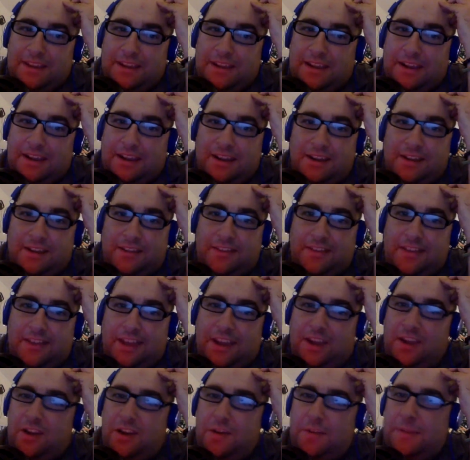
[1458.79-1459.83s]
as they
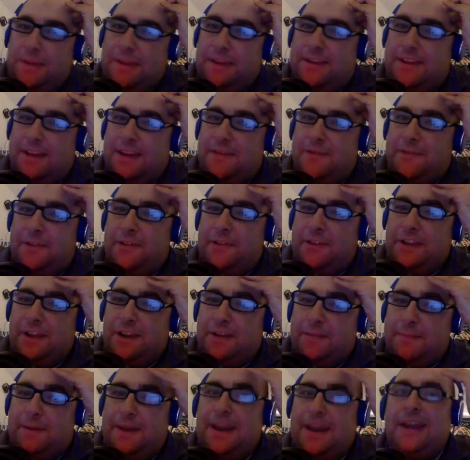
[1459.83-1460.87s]
could be definitely
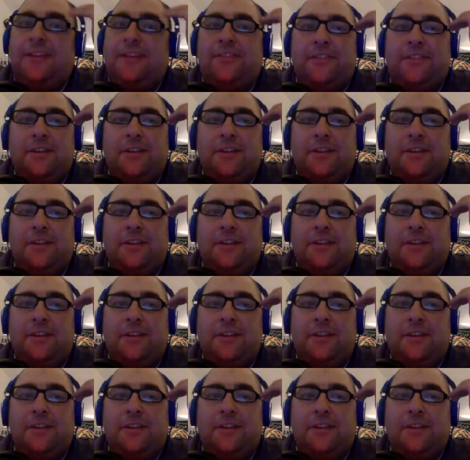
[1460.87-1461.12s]
on pace